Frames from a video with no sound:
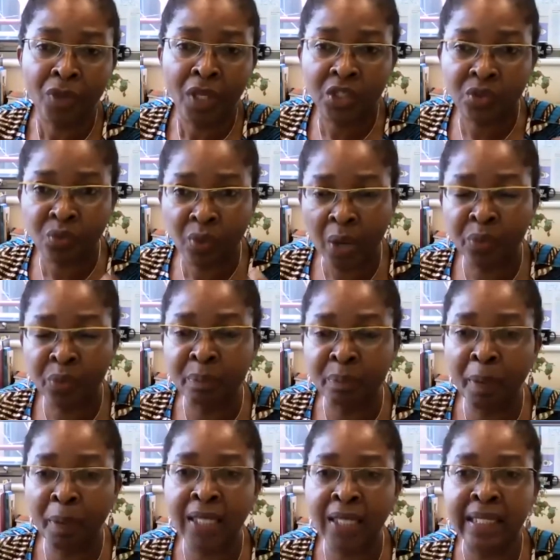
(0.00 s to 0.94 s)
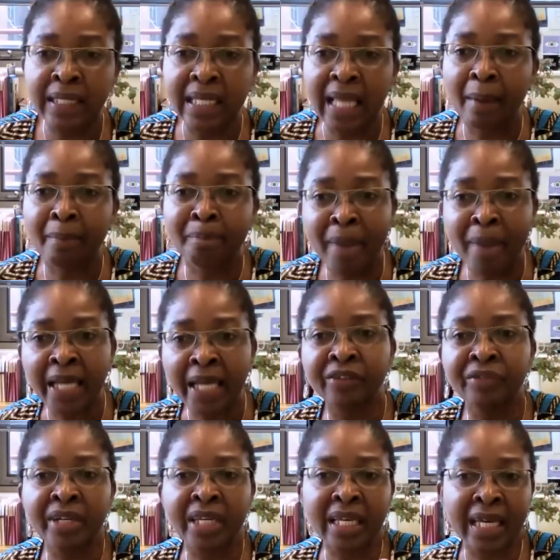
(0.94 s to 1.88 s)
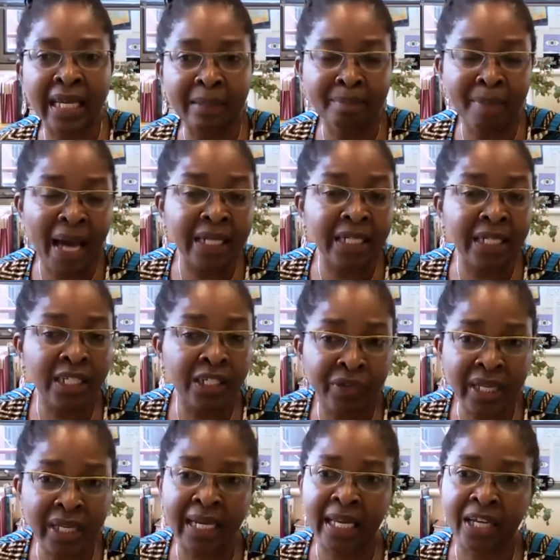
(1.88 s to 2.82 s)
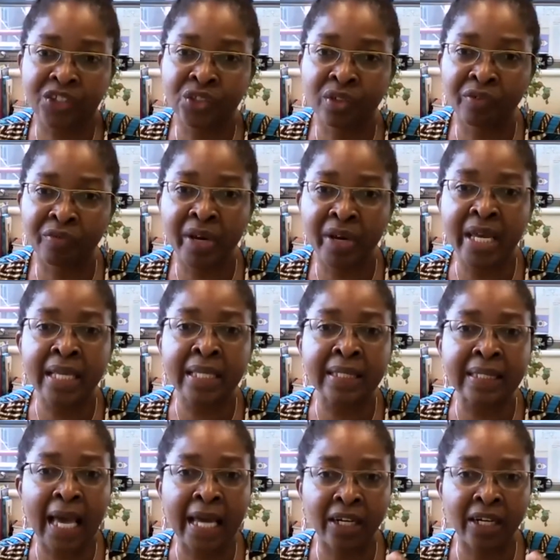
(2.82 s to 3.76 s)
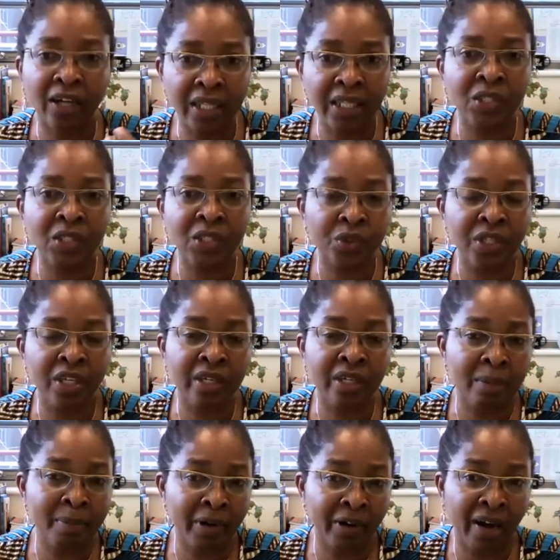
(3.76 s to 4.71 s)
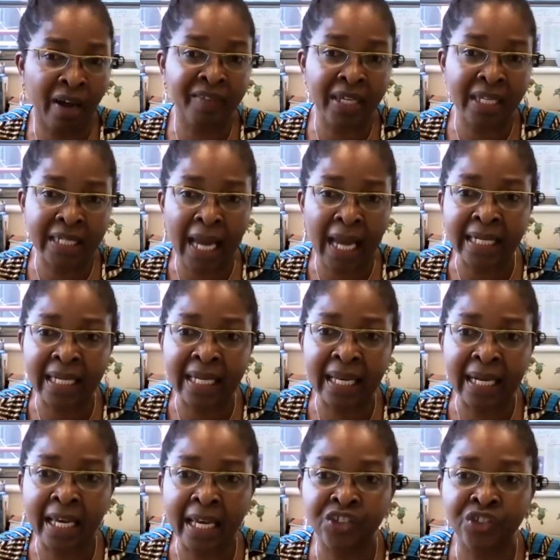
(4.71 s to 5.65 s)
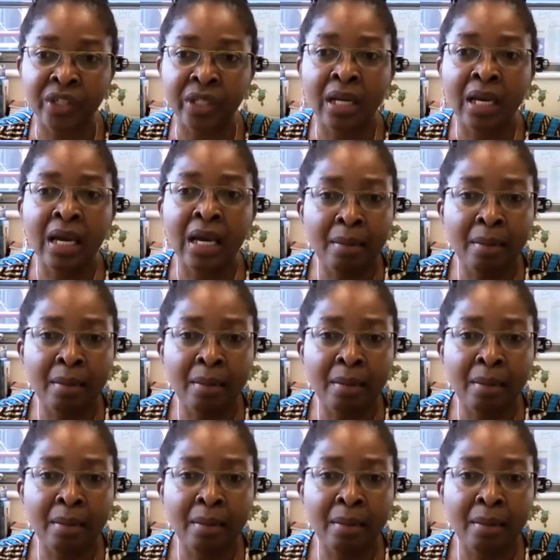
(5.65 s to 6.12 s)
So I would posit that mandatory collection of race and other socio-demographic data collection